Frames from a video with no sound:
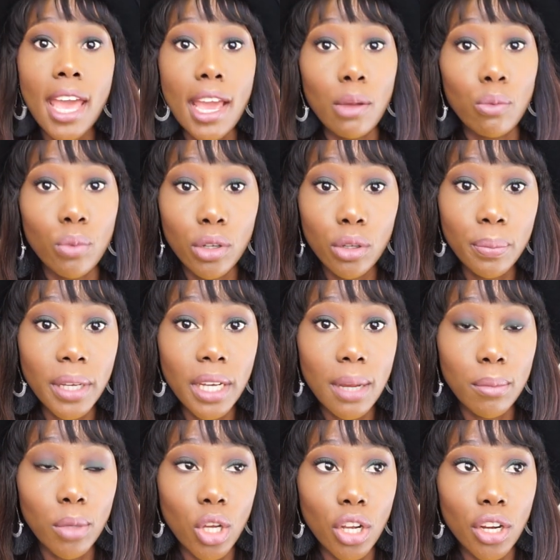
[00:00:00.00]
It will
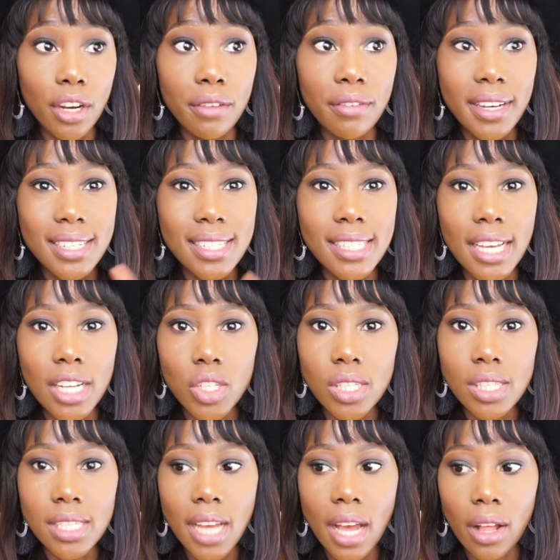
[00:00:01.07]
become longer if I decide to
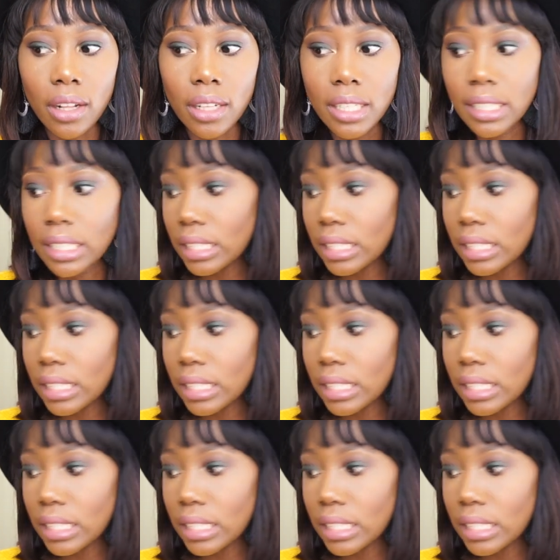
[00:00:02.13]
style